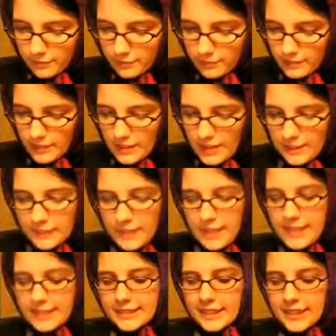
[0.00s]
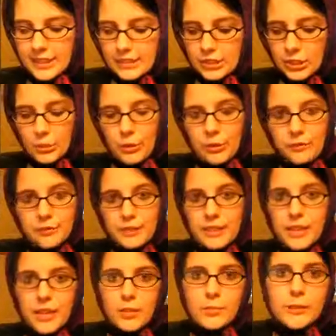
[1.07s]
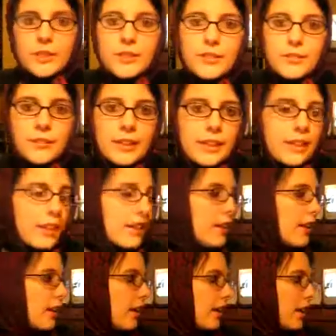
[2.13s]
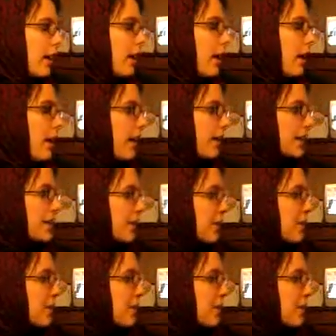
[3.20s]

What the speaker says: different things in it, so hopefully that'll be a good read. I also